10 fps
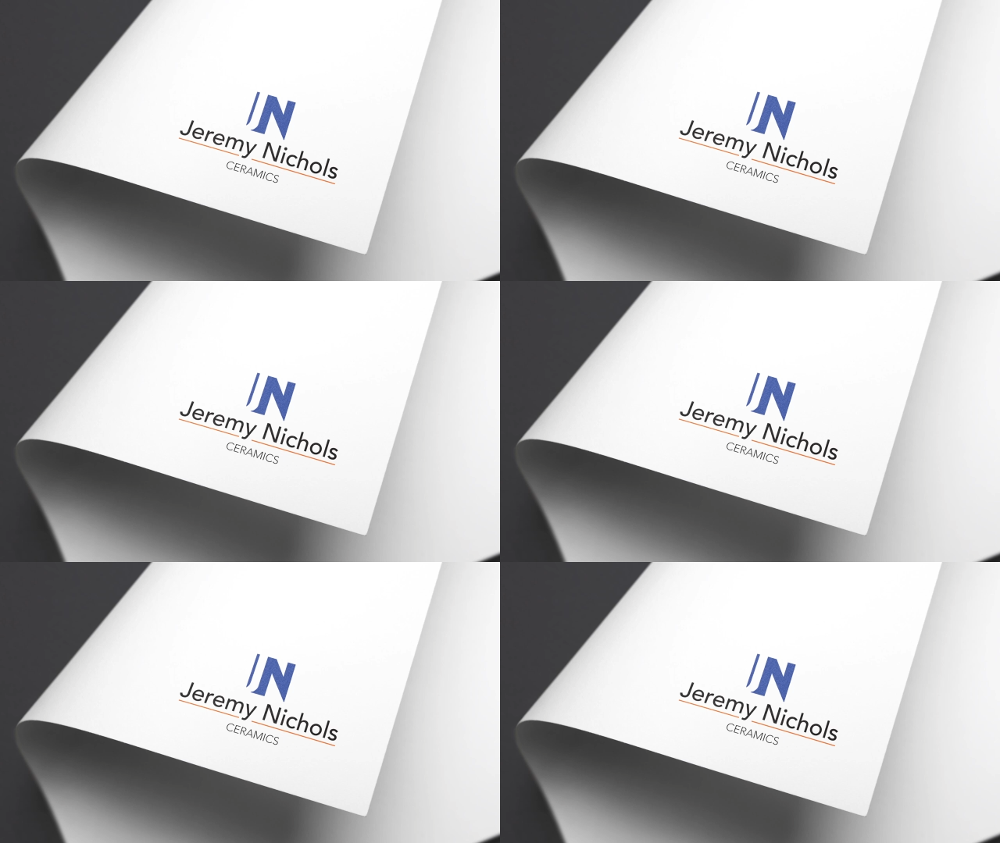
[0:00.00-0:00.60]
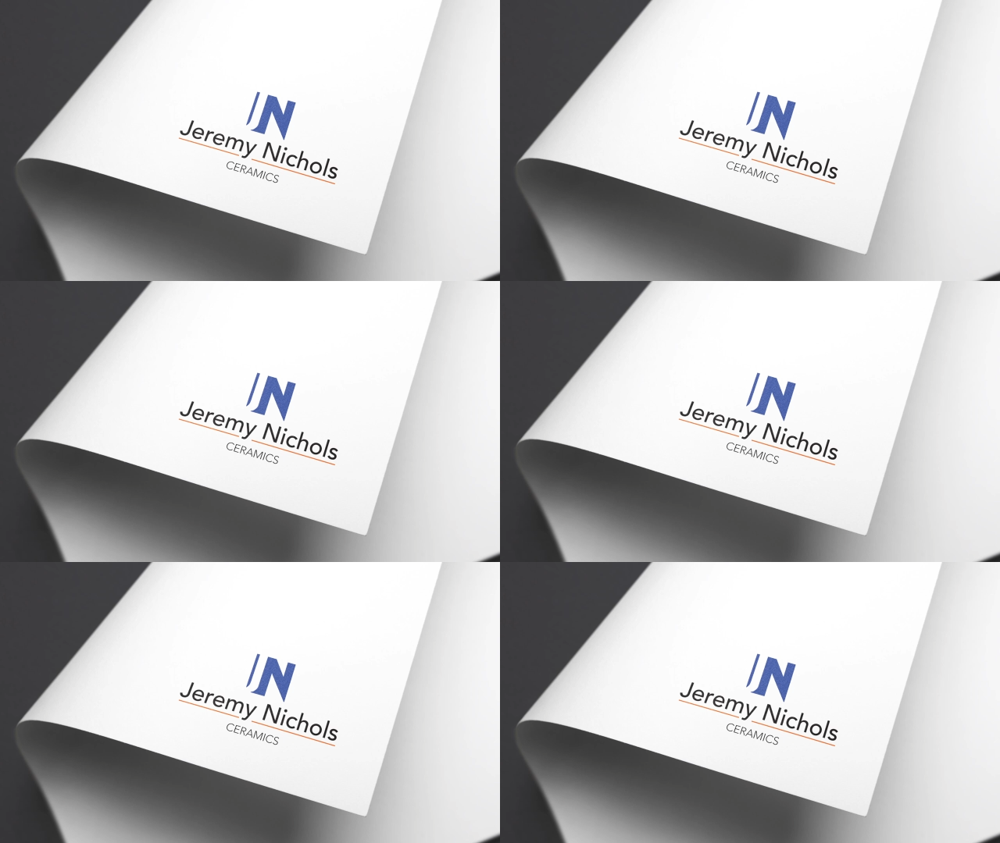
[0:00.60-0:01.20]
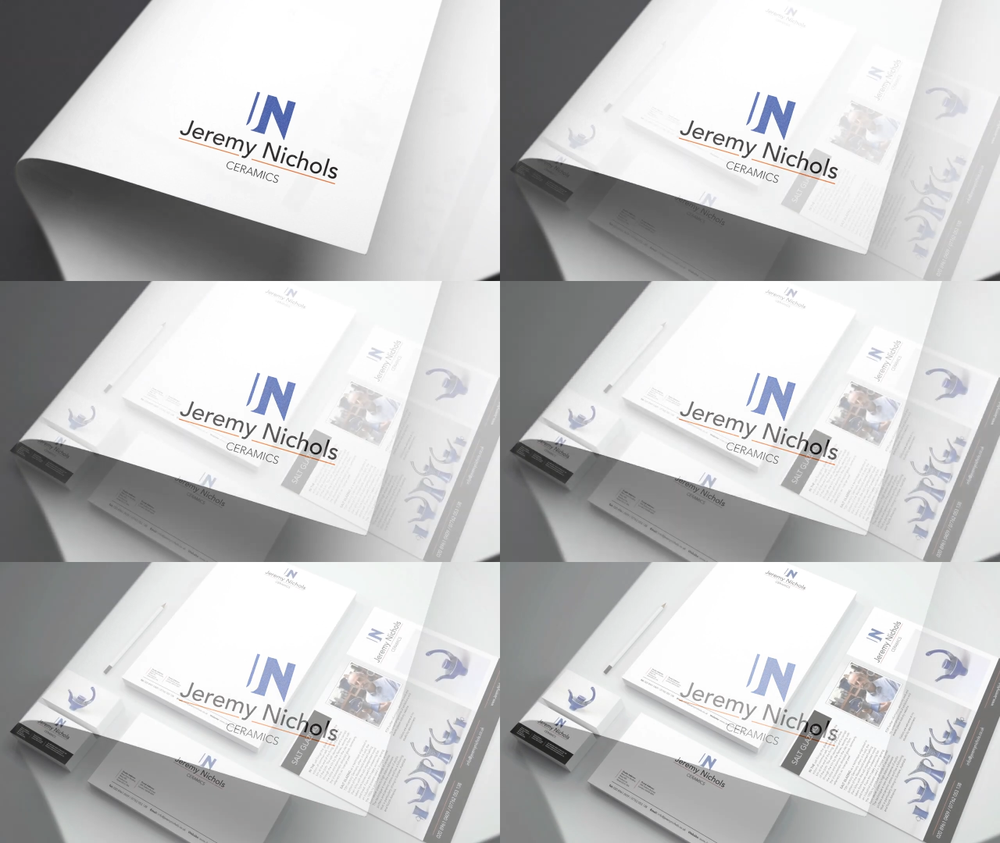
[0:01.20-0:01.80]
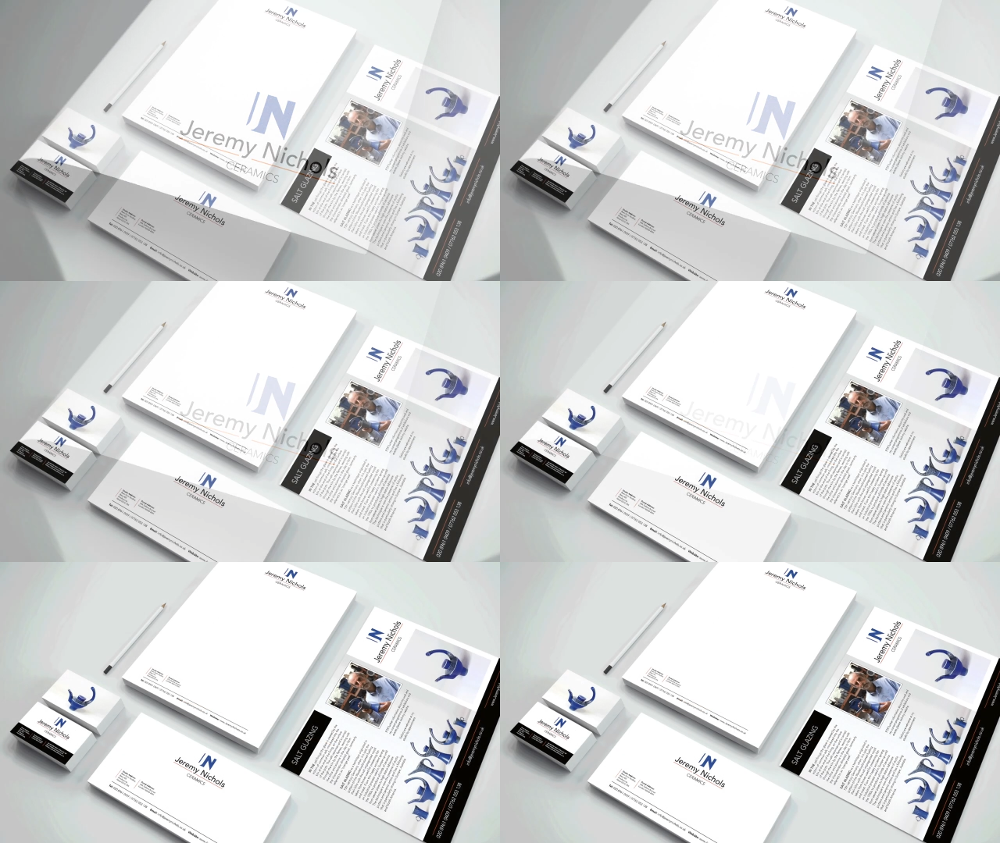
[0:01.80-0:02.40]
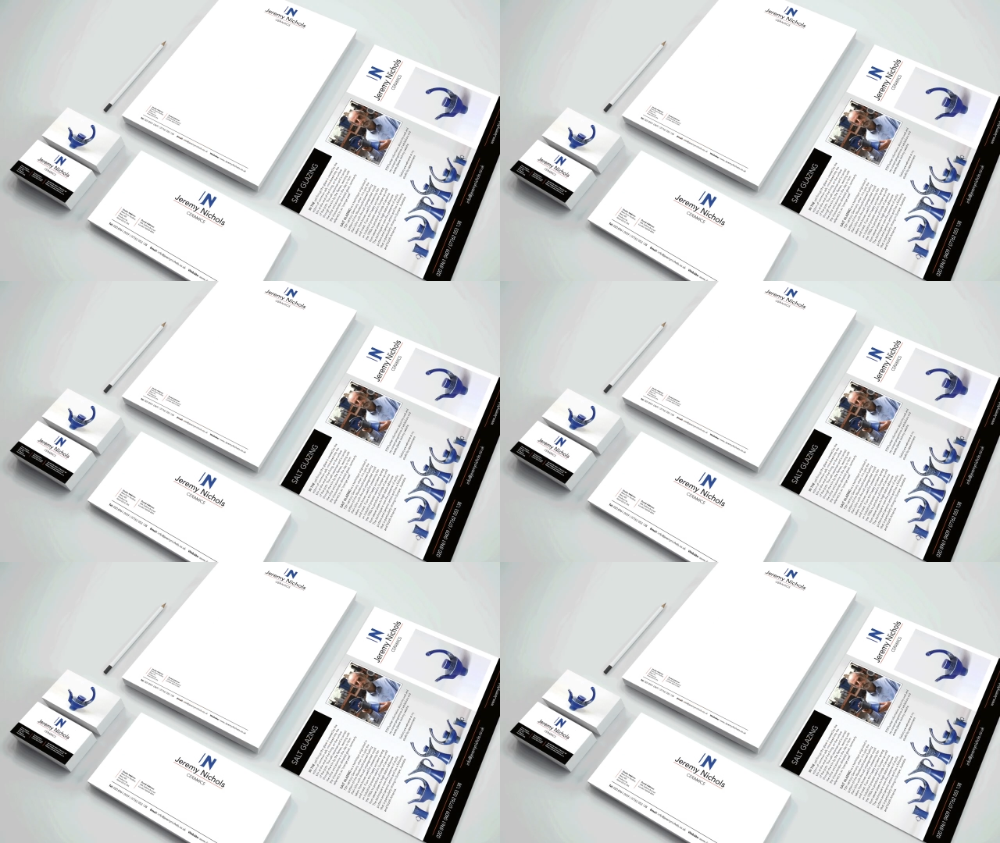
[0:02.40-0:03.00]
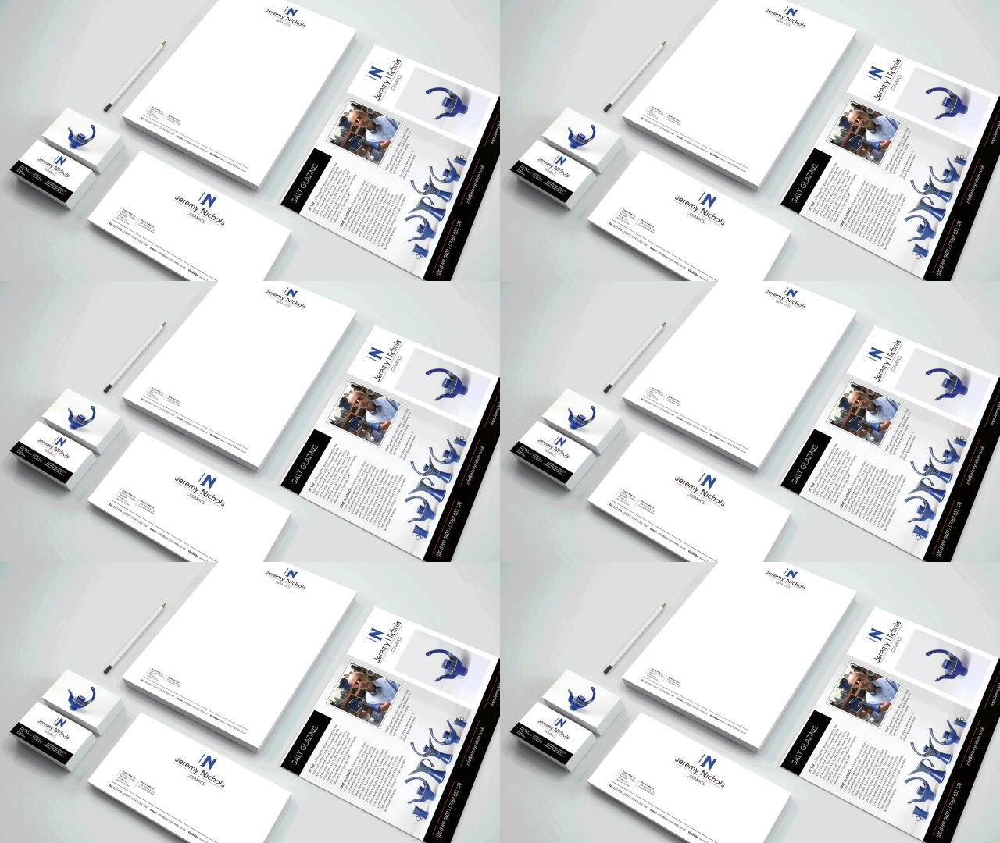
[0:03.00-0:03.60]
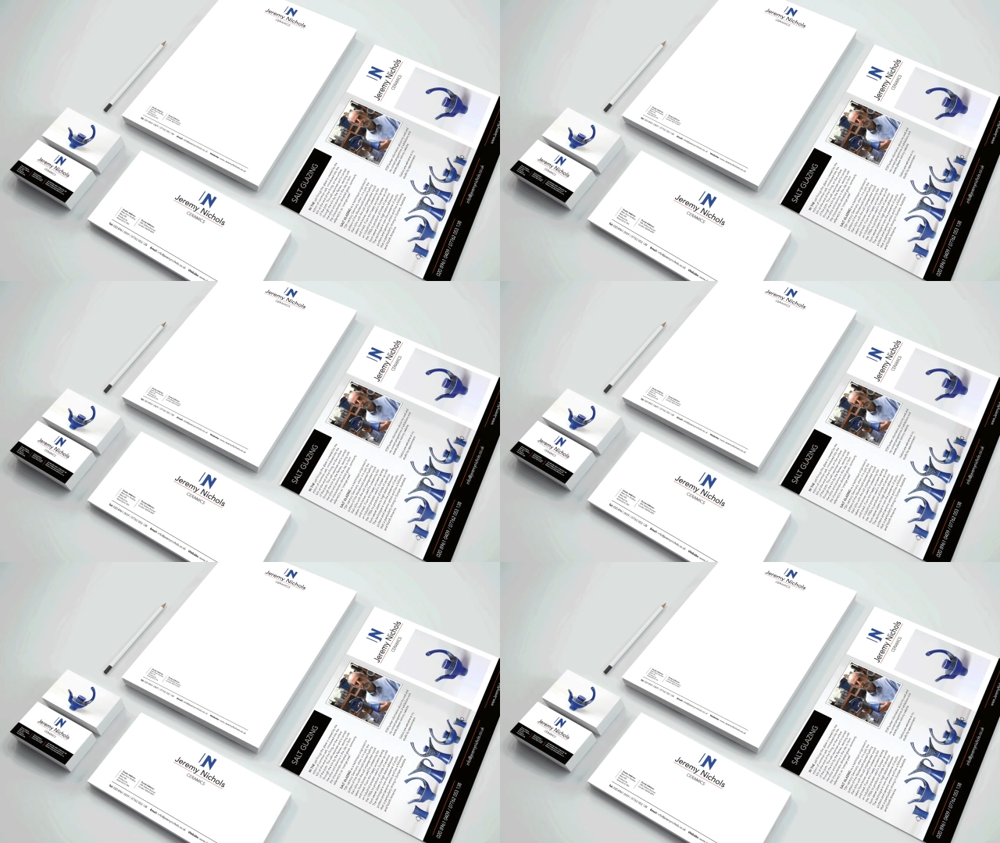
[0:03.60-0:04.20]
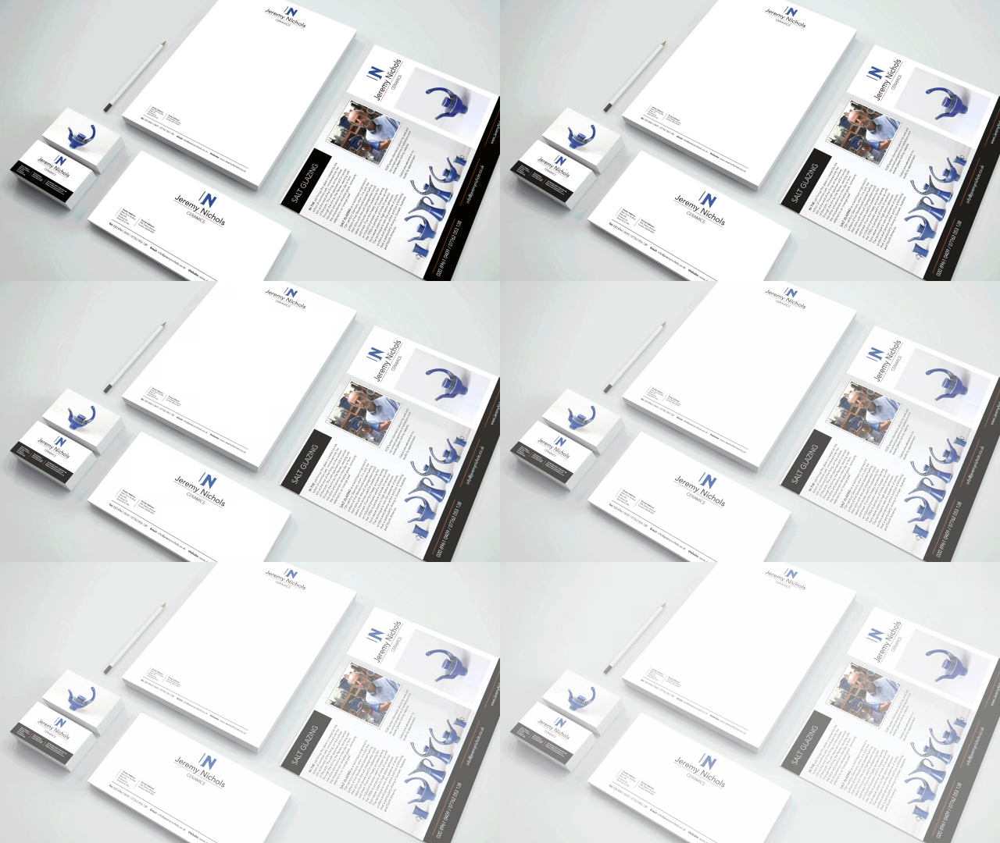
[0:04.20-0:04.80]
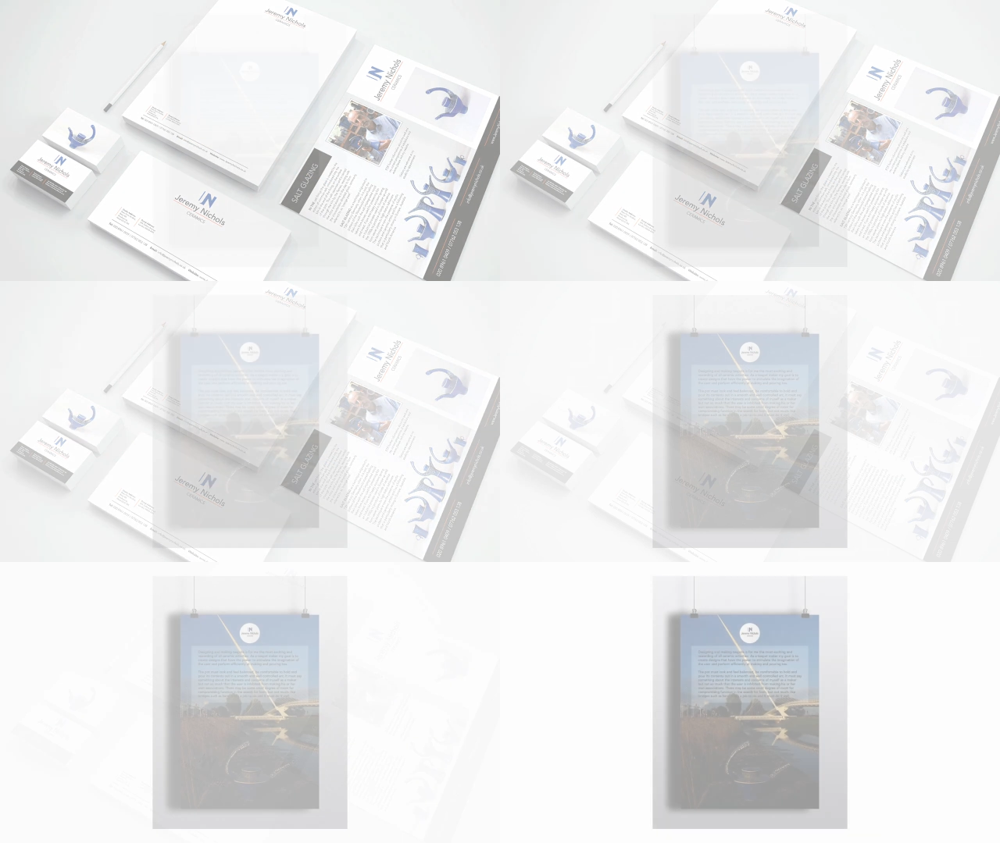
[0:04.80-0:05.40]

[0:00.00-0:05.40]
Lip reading: (no speaker visible)